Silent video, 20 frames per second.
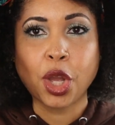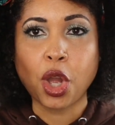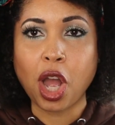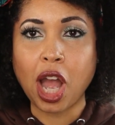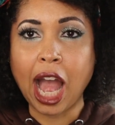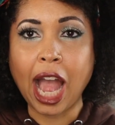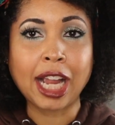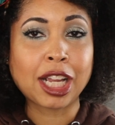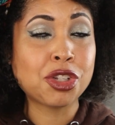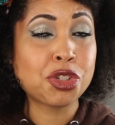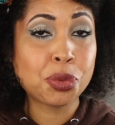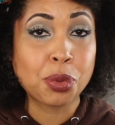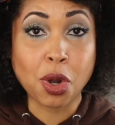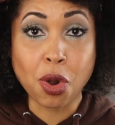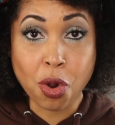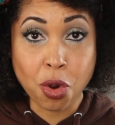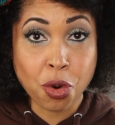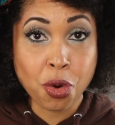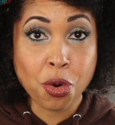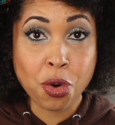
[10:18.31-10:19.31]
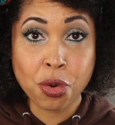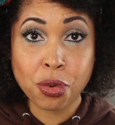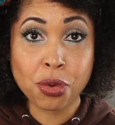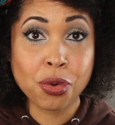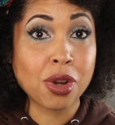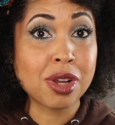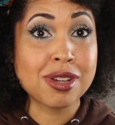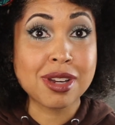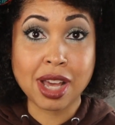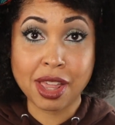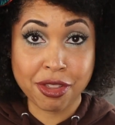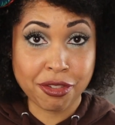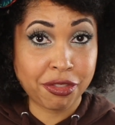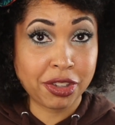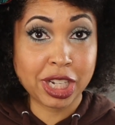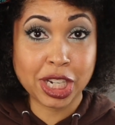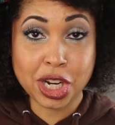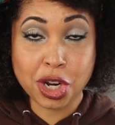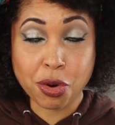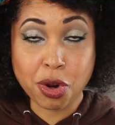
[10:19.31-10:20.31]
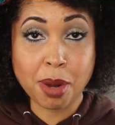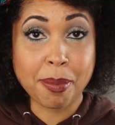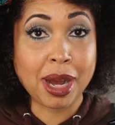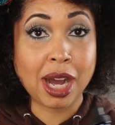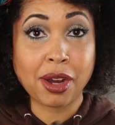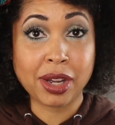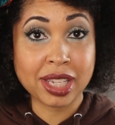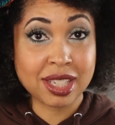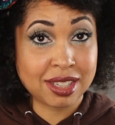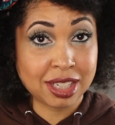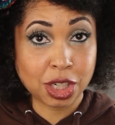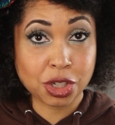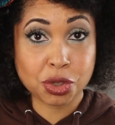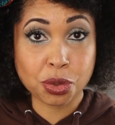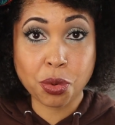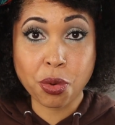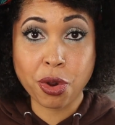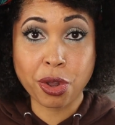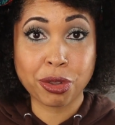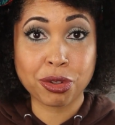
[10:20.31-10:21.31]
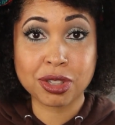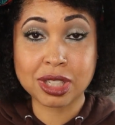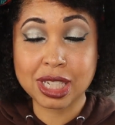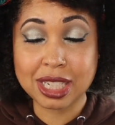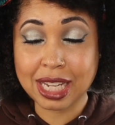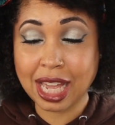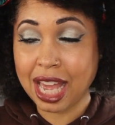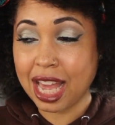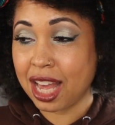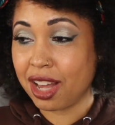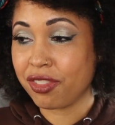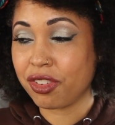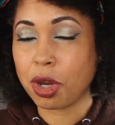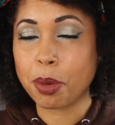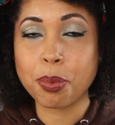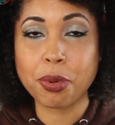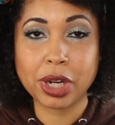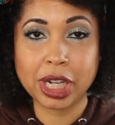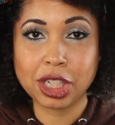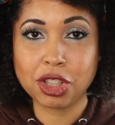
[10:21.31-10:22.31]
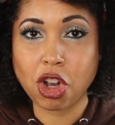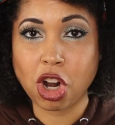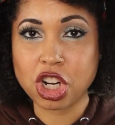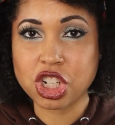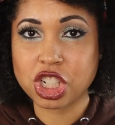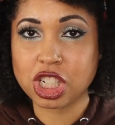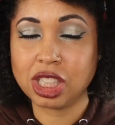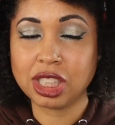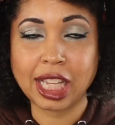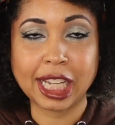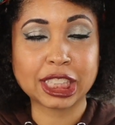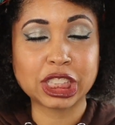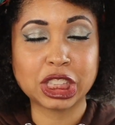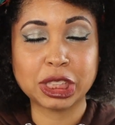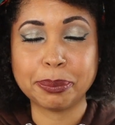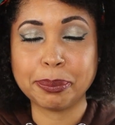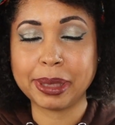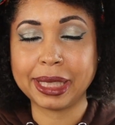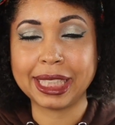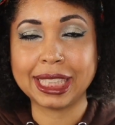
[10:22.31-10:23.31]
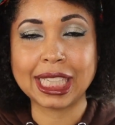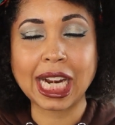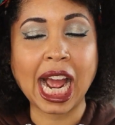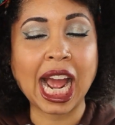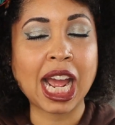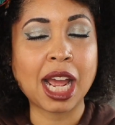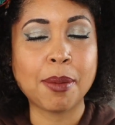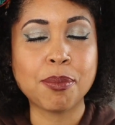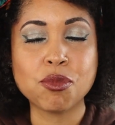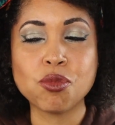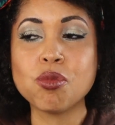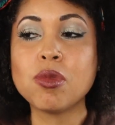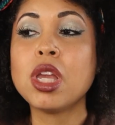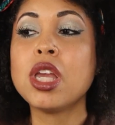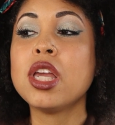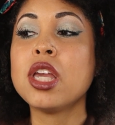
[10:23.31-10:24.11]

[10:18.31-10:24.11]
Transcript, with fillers: I can do a whole another video about essential oils because I have a pretty large collection, but I'm